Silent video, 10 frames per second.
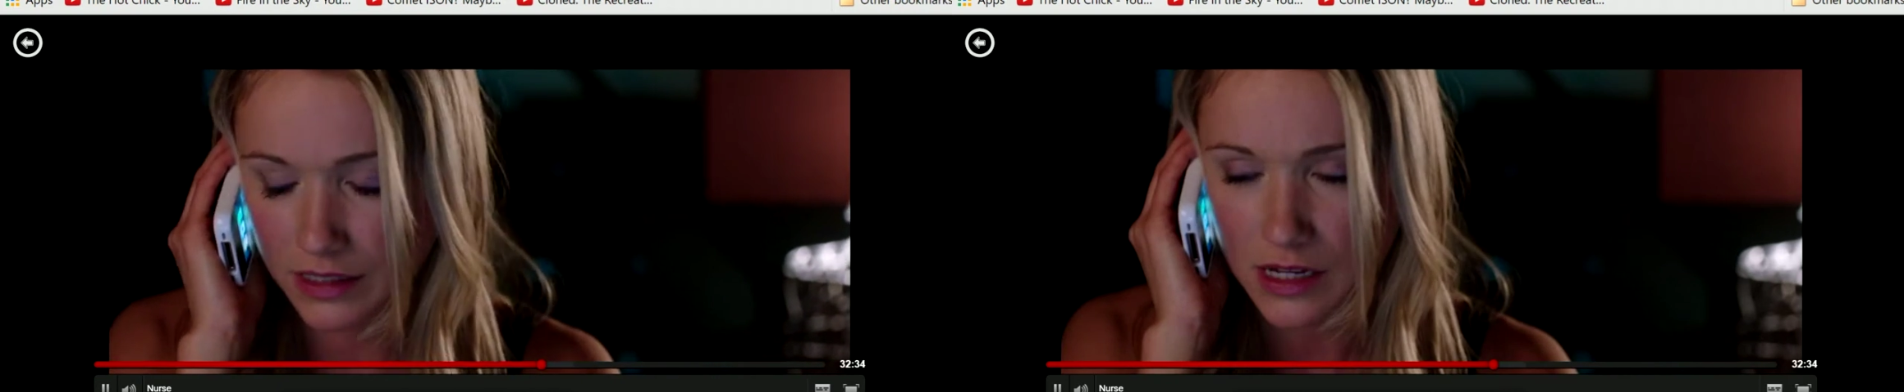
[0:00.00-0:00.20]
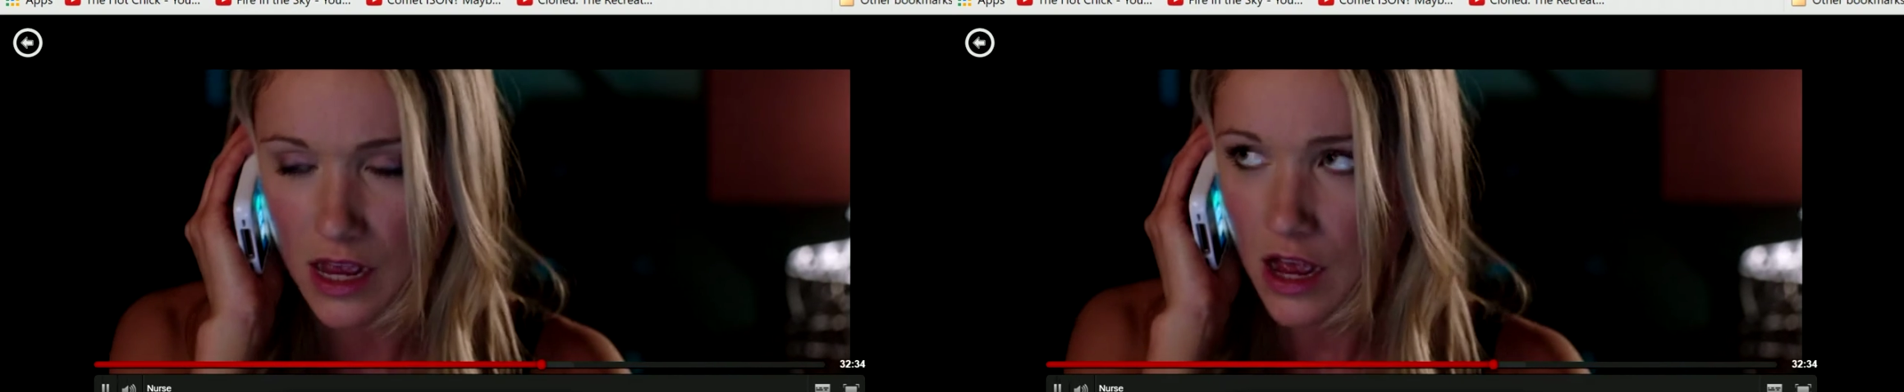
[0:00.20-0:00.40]

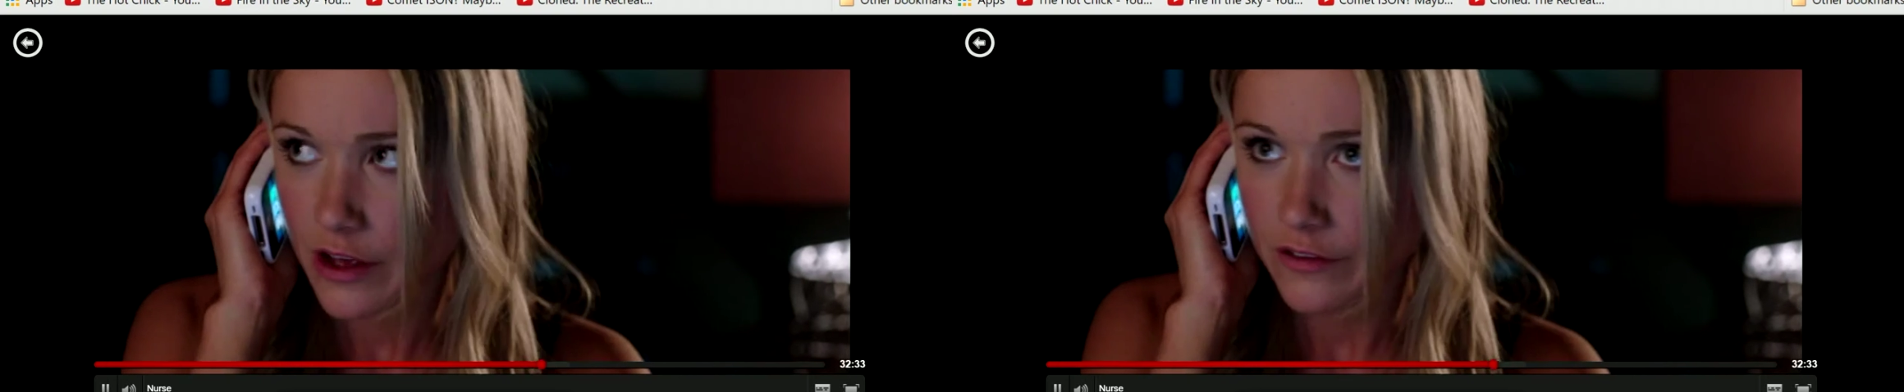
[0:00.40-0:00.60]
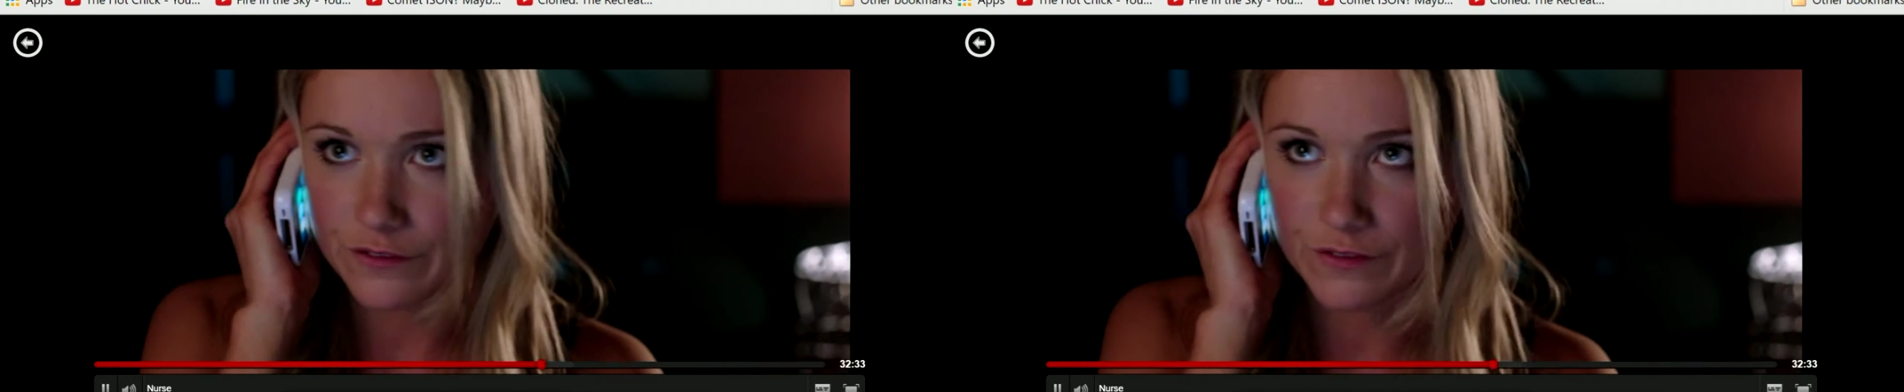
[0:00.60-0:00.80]
It's
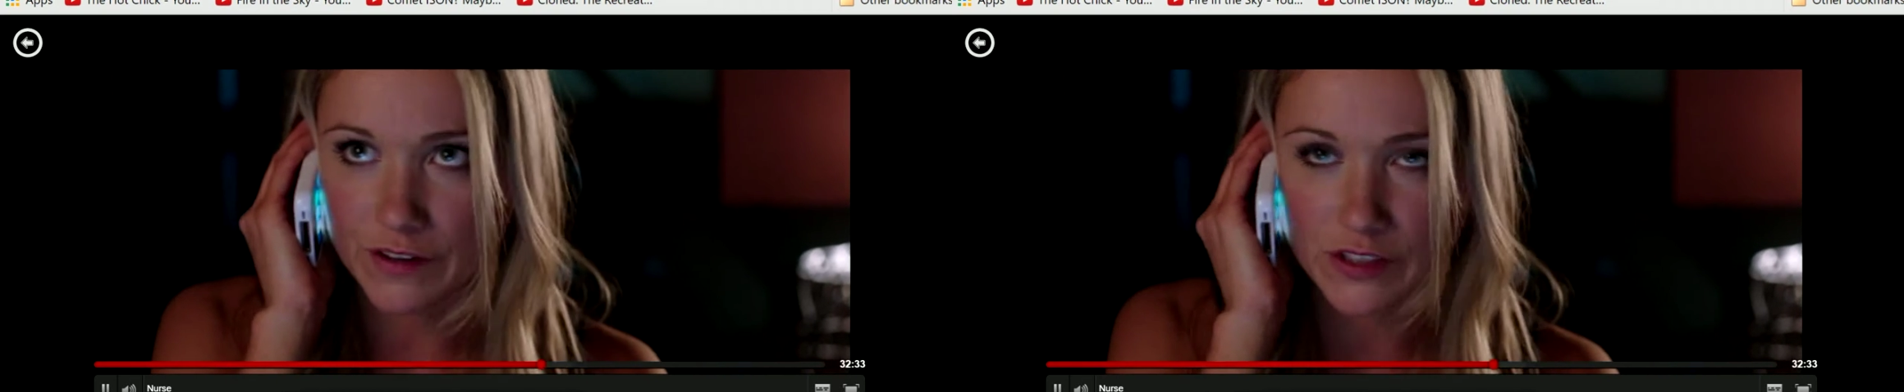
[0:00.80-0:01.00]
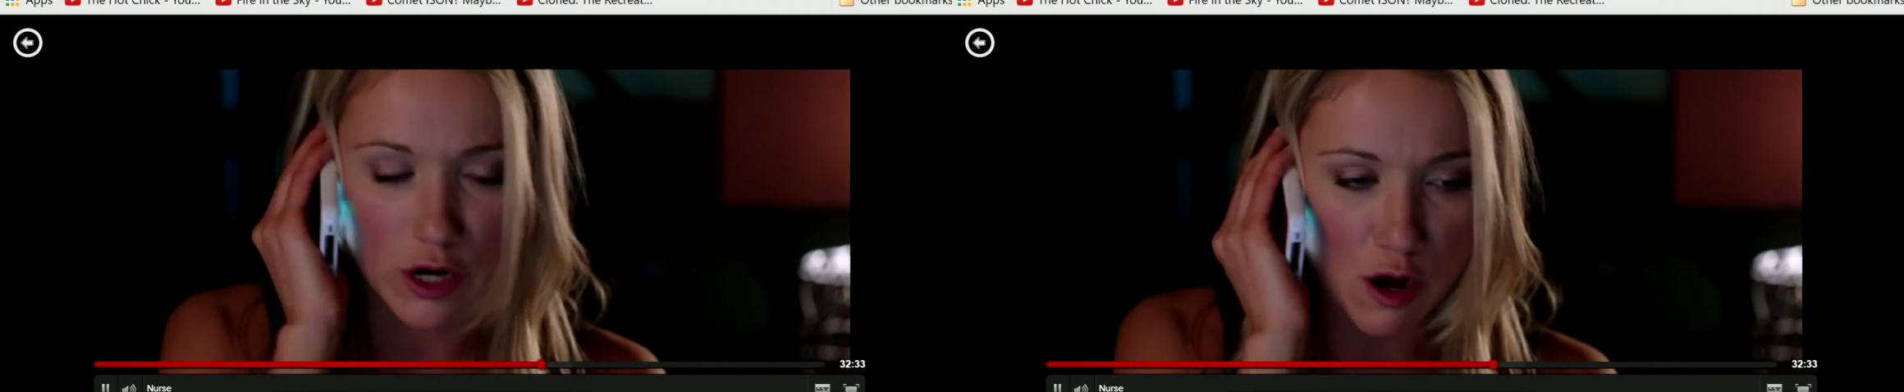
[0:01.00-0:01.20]

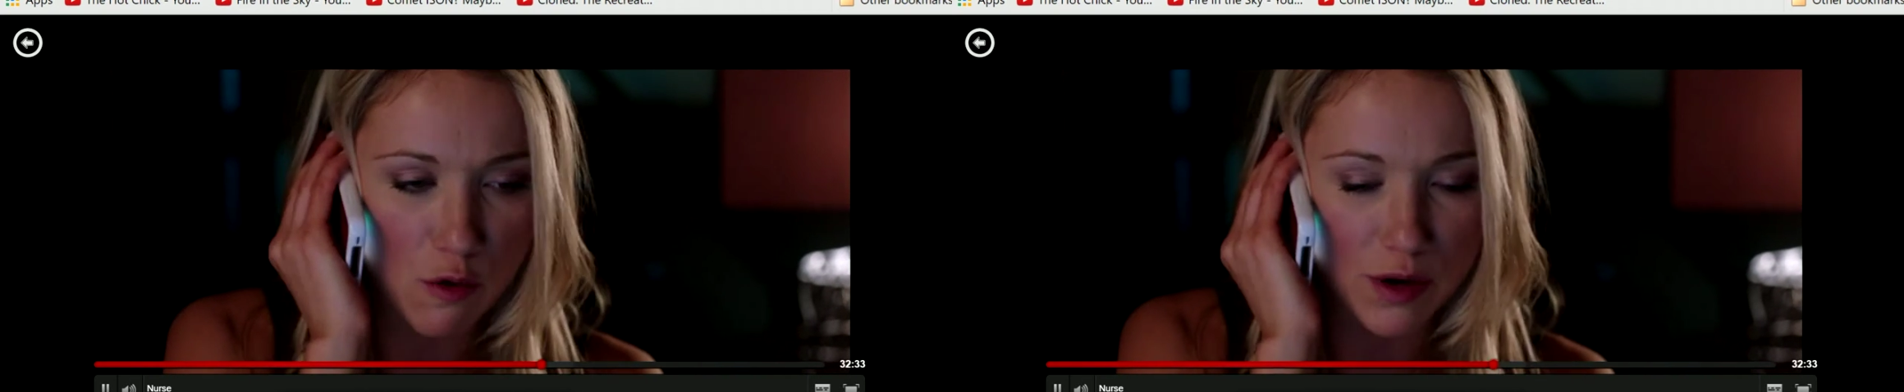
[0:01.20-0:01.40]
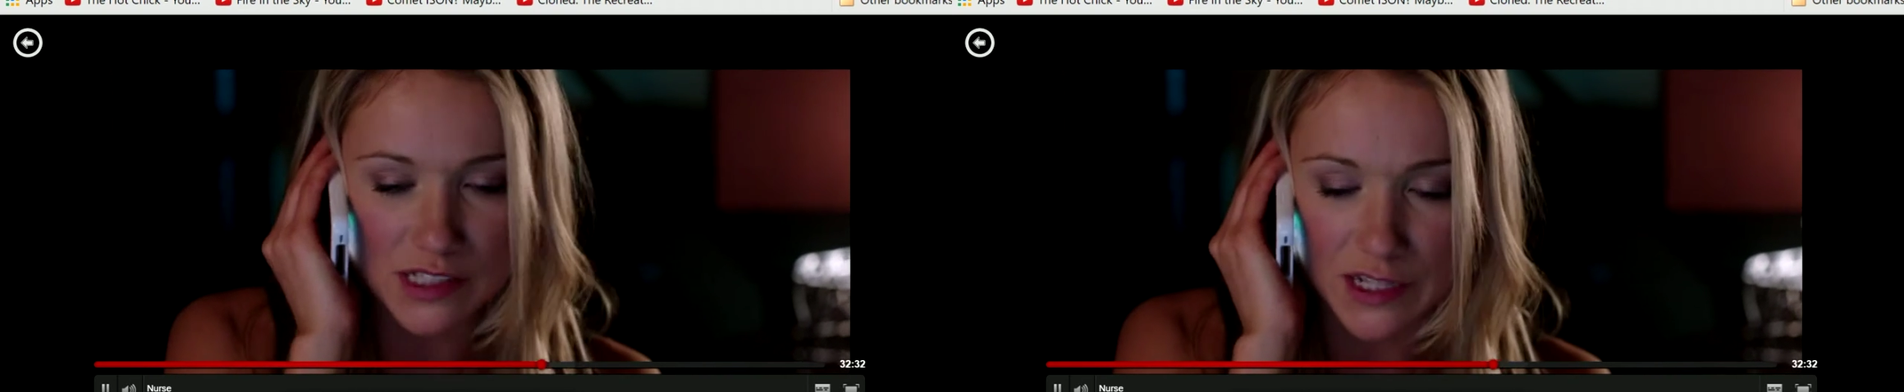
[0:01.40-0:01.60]

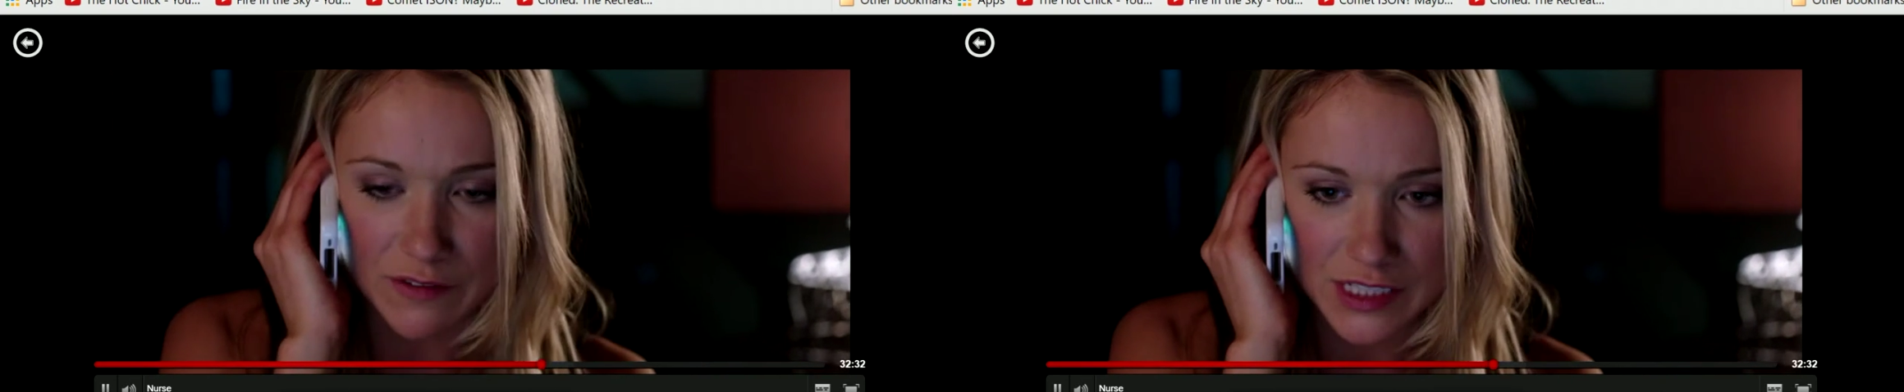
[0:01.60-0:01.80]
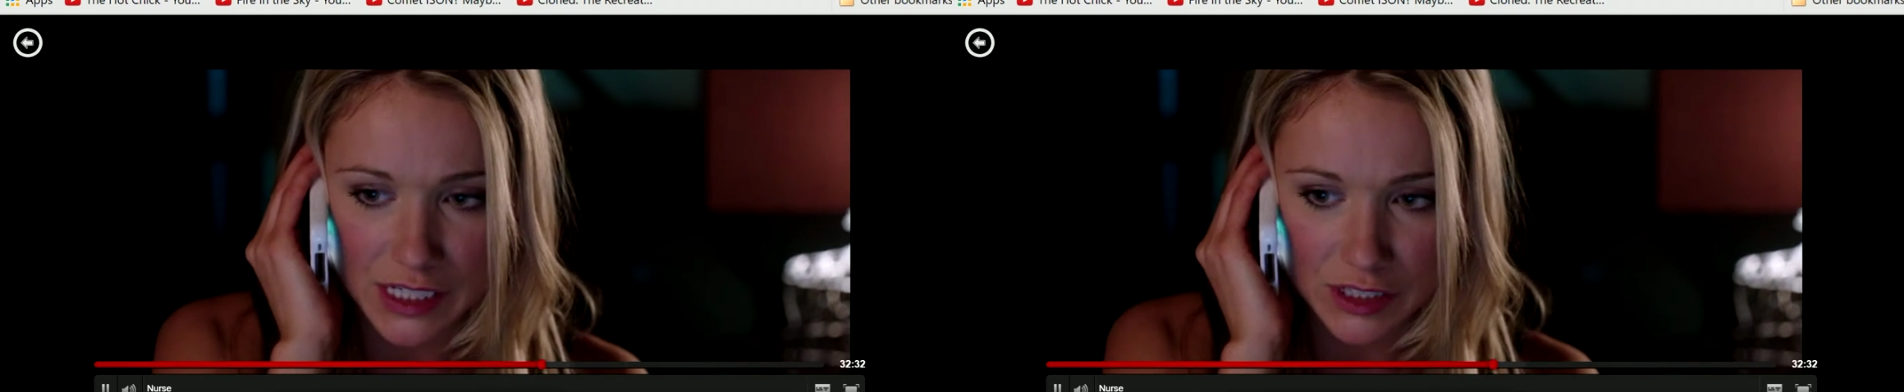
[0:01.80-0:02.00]
1501
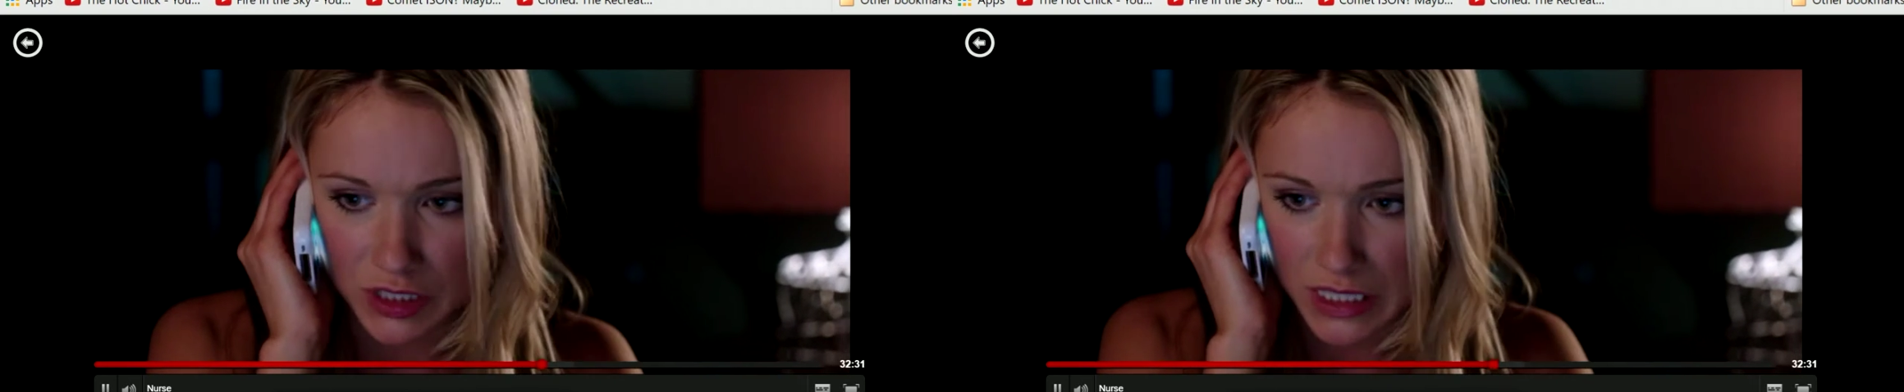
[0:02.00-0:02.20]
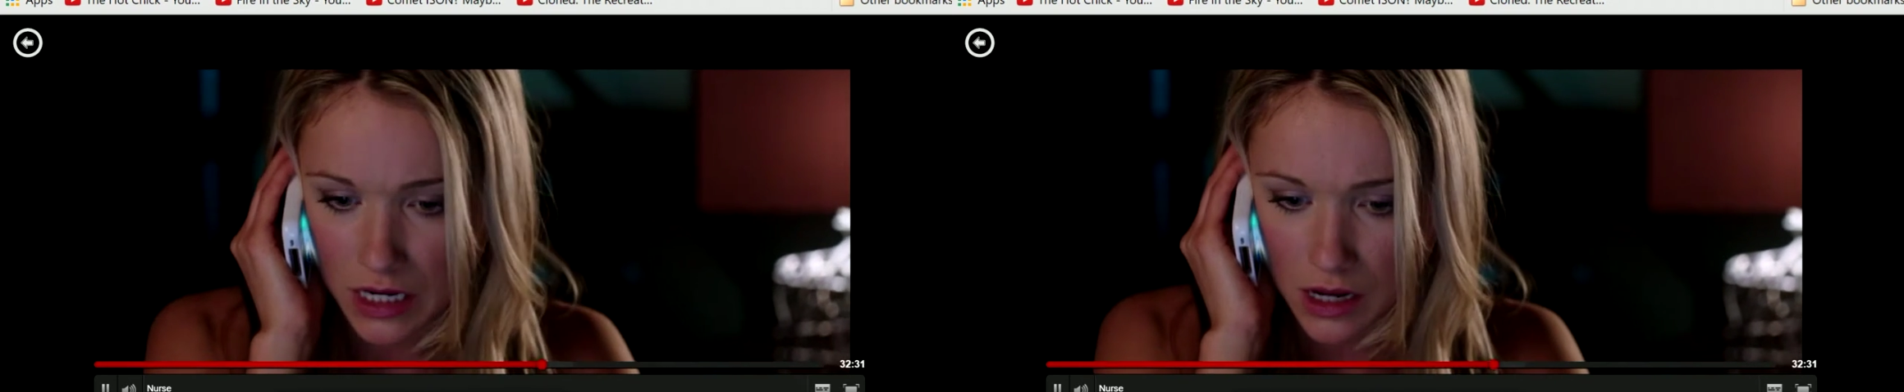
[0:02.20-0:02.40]
17th
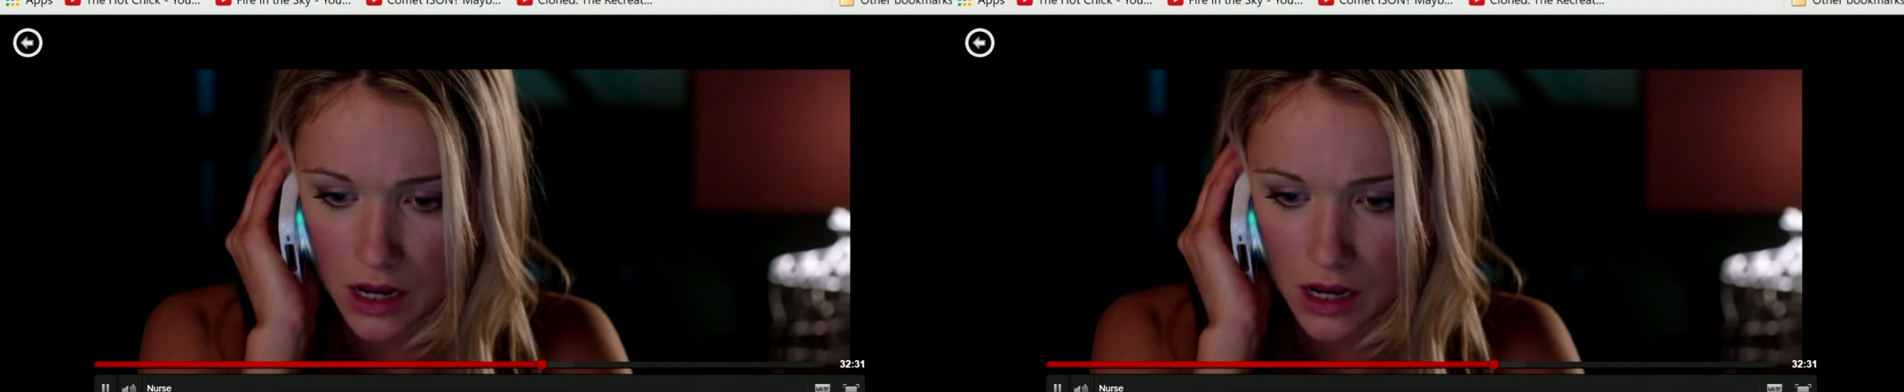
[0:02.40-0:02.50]
Street.